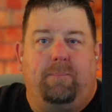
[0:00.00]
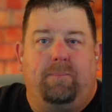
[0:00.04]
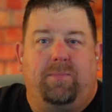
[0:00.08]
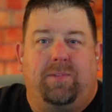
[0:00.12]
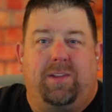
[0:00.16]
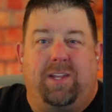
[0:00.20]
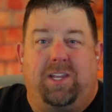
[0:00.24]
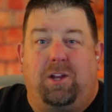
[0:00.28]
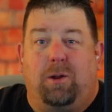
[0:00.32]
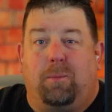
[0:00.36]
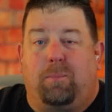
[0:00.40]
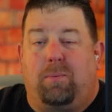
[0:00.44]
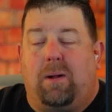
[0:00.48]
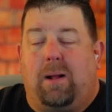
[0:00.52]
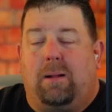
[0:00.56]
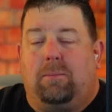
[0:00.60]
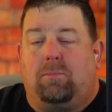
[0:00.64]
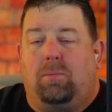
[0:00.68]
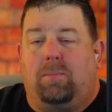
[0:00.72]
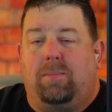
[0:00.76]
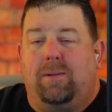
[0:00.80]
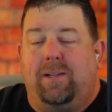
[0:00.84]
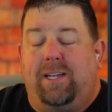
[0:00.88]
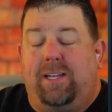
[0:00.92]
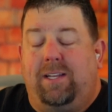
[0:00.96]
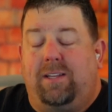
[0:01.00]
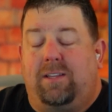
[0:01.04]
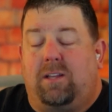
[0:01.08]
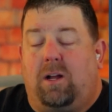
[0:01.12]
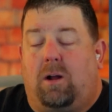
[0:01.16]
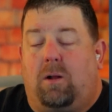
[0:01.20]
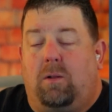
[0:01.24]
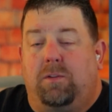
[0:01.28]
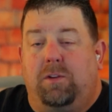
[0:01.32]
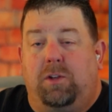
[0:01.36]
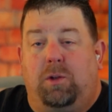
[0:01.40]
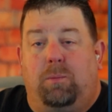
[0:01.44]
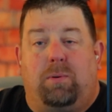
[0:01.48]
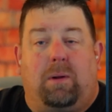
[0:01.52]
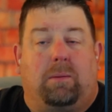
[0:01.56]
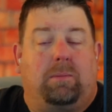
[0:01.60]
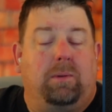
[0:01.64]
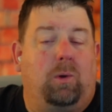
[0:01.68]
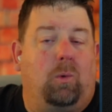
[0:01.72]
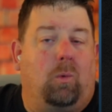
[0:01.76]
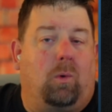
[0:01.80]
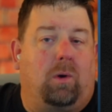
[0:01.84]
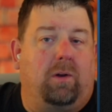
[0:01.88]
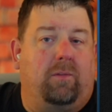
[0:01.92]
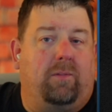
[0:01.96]
then he thought you probably
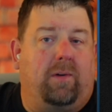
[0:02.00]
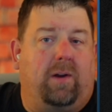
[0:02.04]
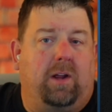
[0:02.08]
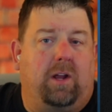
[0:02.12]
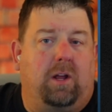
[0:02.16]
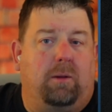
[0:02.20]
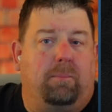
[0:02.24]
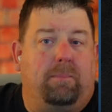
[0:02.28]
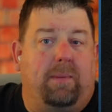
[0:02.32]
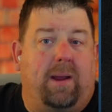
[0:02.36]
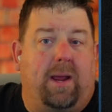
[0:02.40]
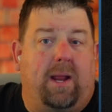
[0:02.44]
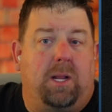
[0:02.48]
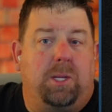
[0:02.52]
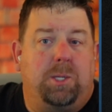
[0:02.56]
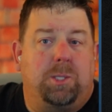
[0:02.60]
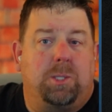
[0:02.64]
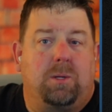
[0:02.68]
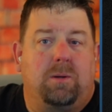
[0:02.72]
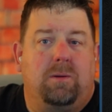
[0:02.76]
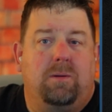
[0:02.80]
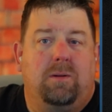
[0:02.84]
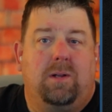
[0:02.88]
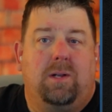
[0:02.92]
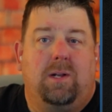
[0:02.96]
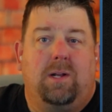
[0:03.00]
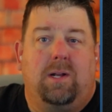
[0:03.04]
weren't a very good manager,